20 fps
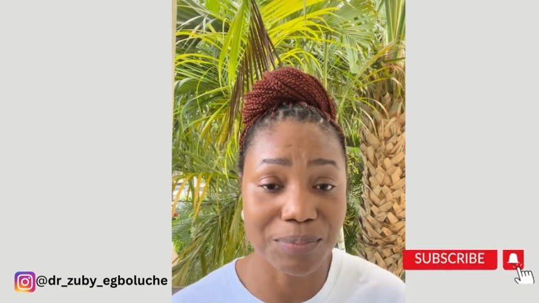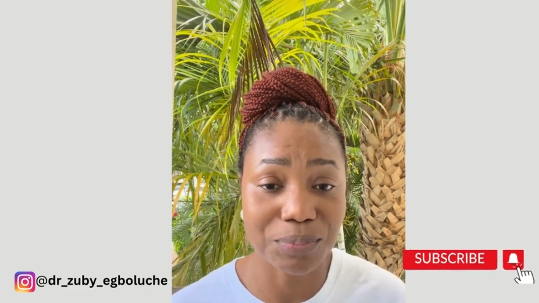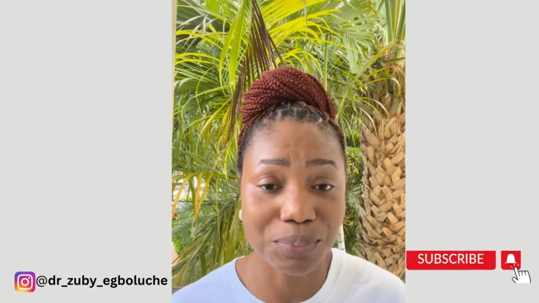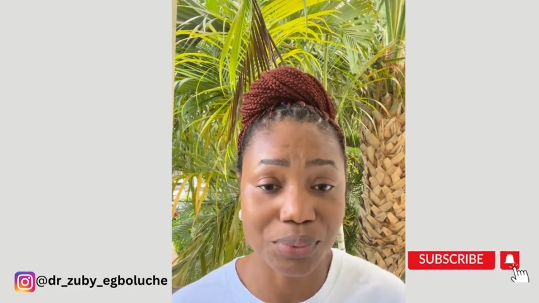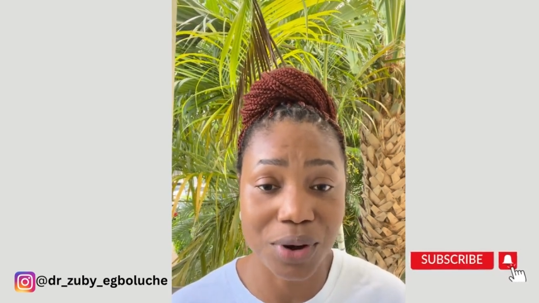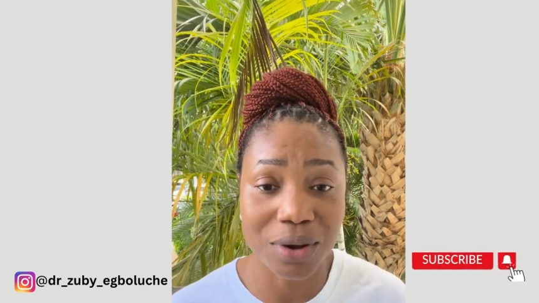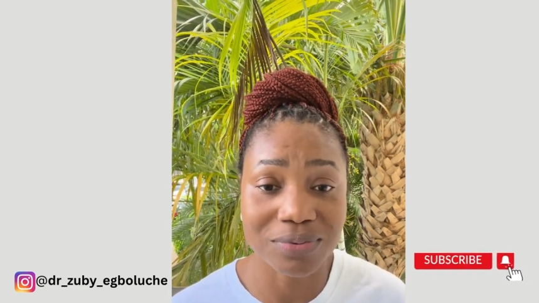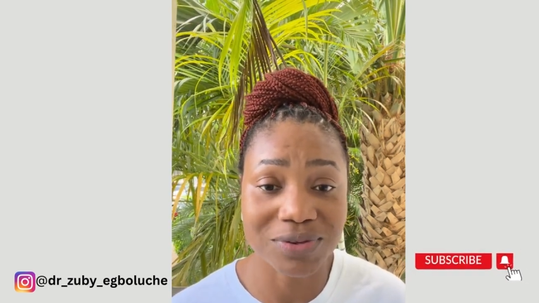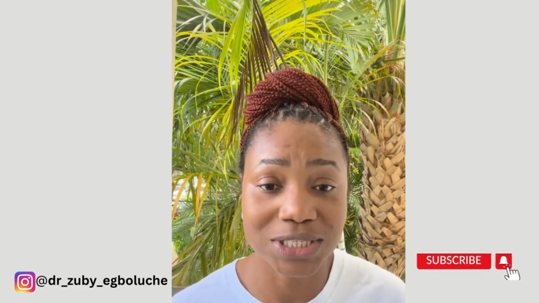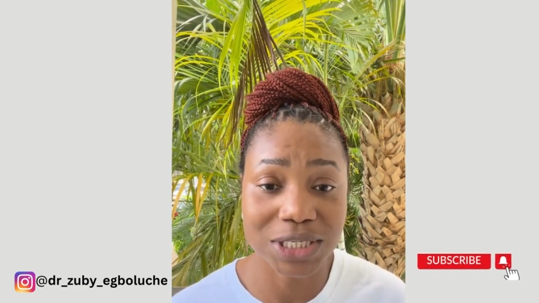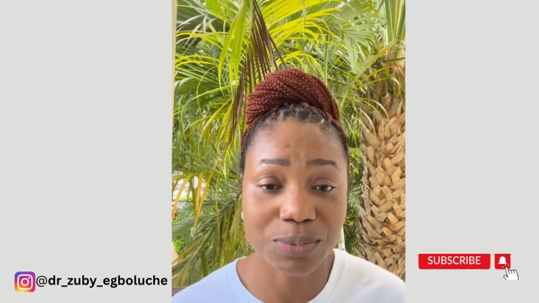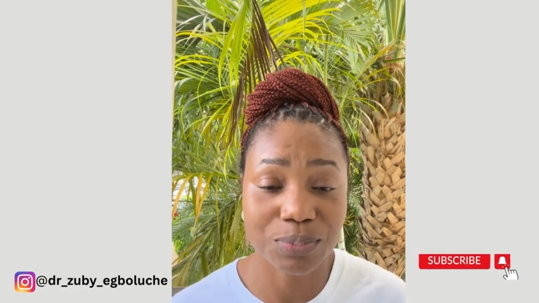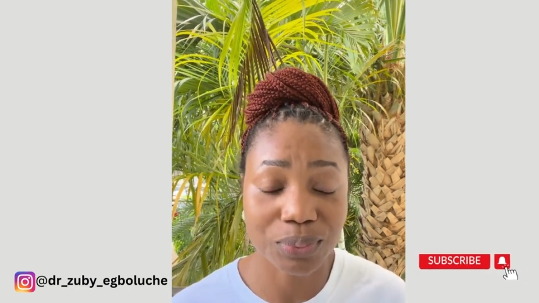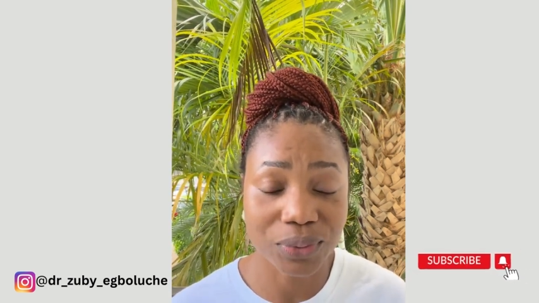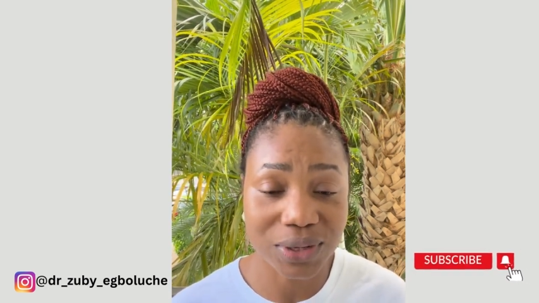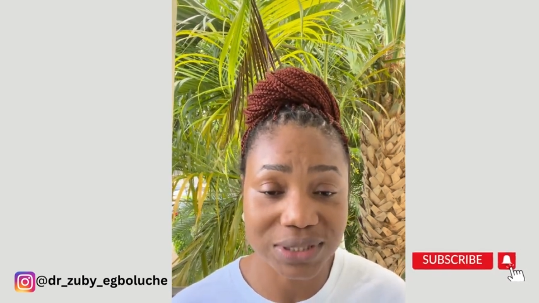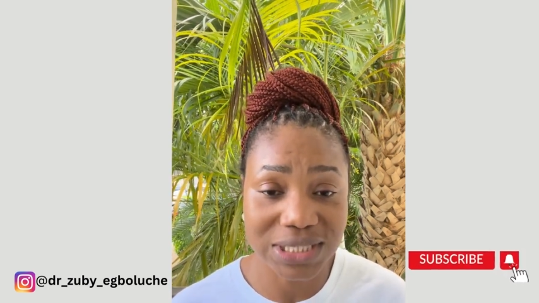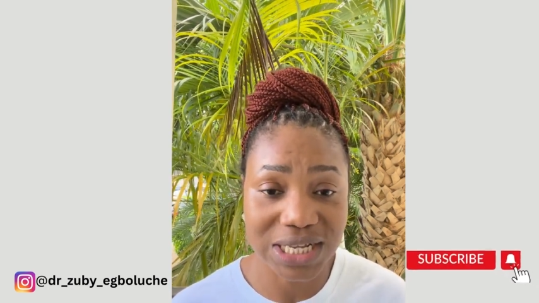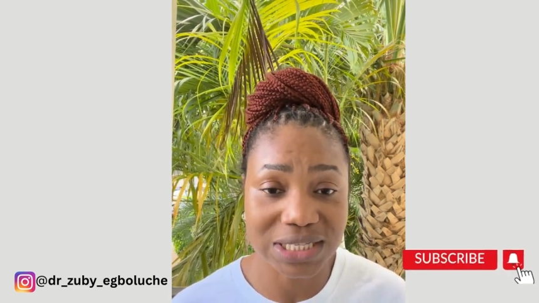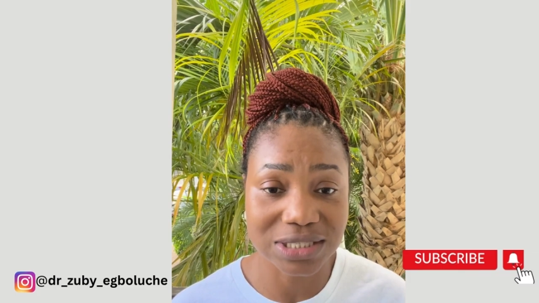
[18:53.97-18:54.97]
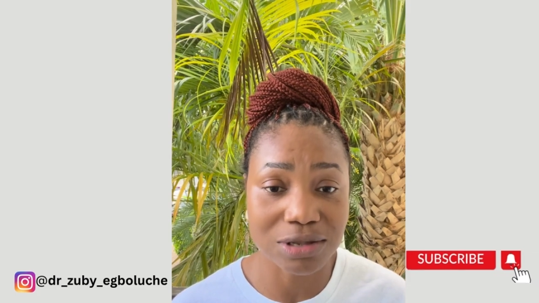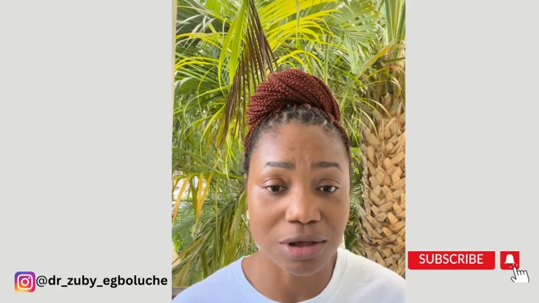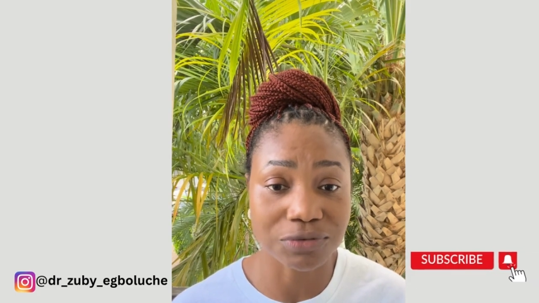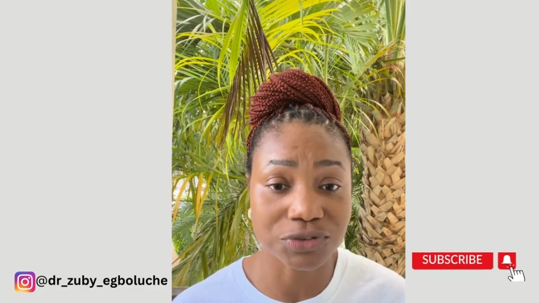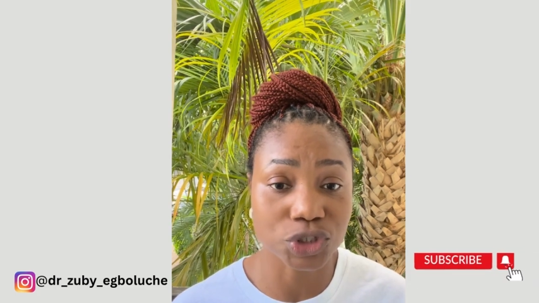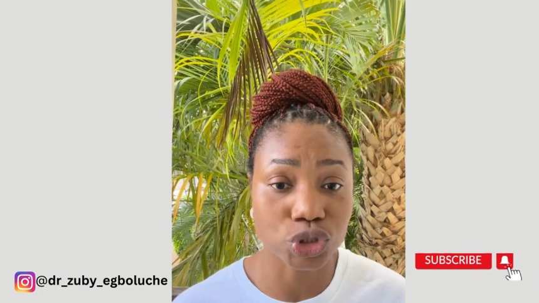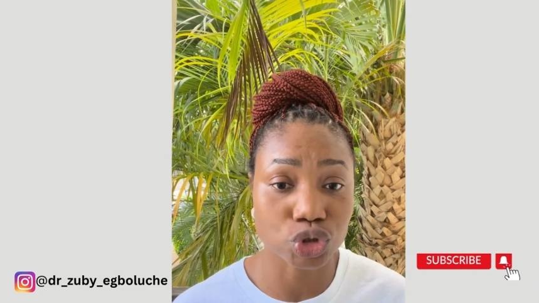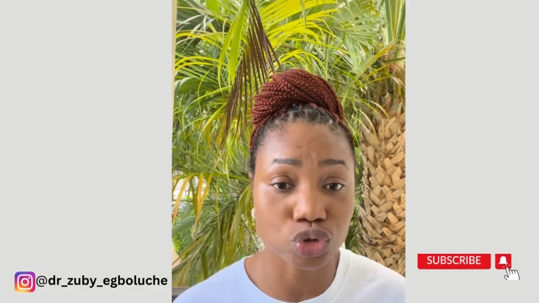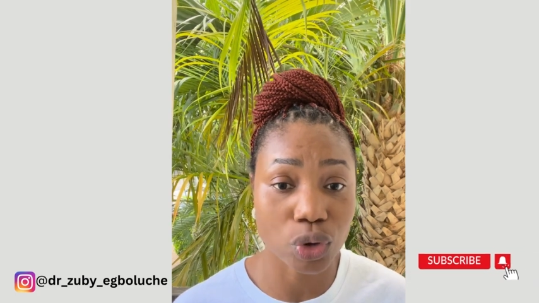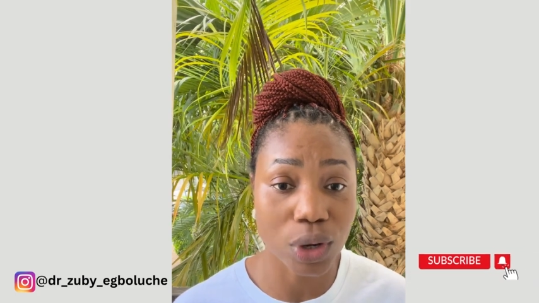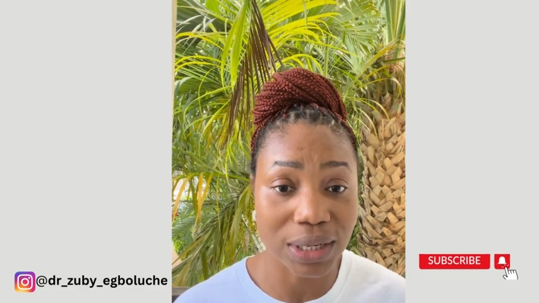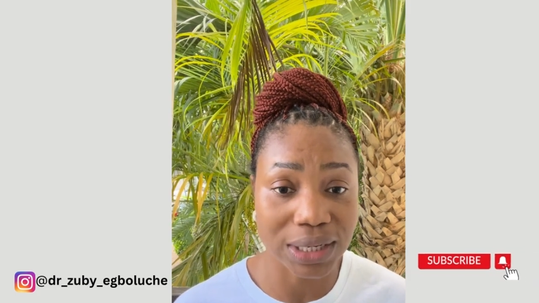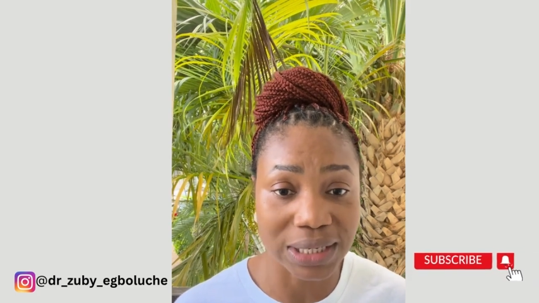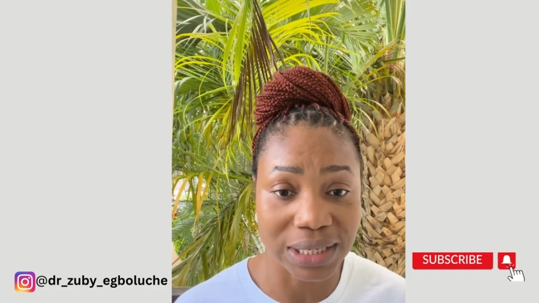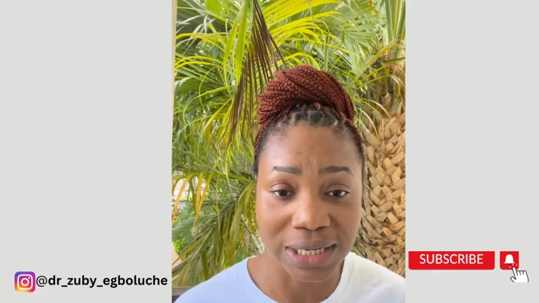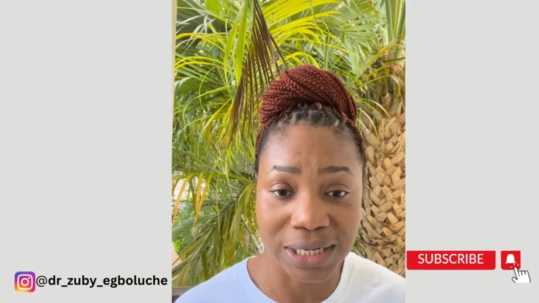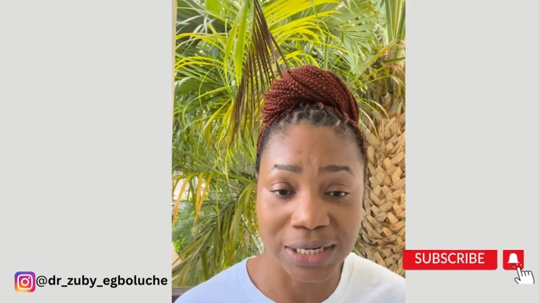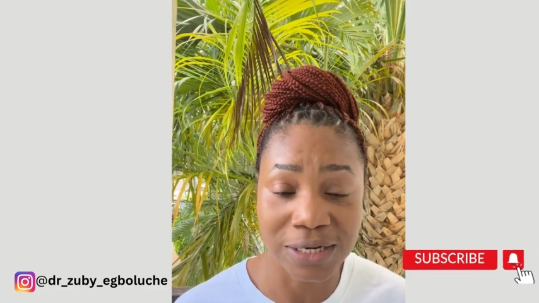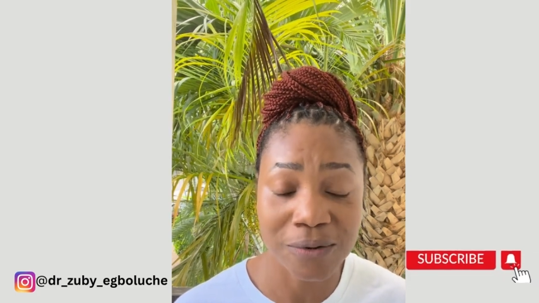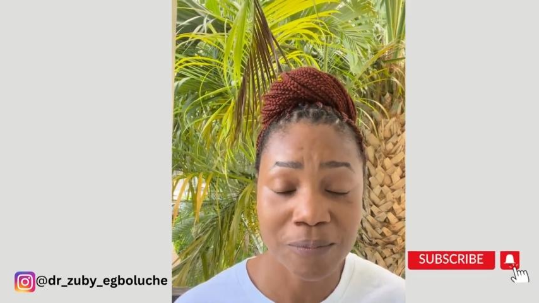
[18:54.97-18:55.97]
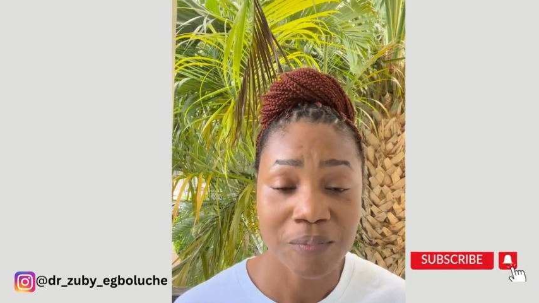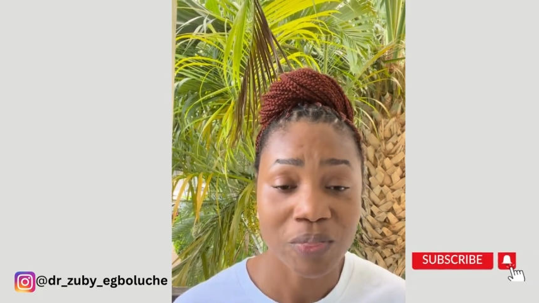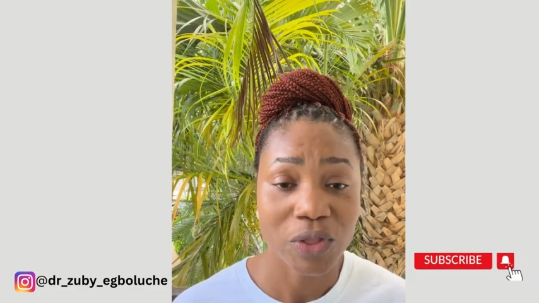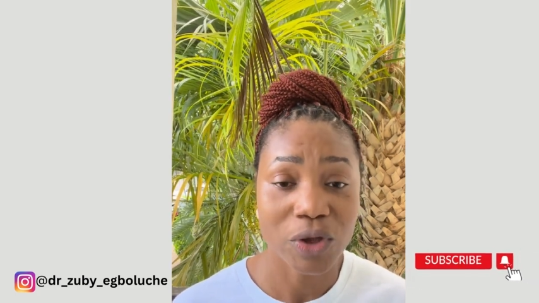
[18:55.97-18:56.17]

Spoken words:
process of struggling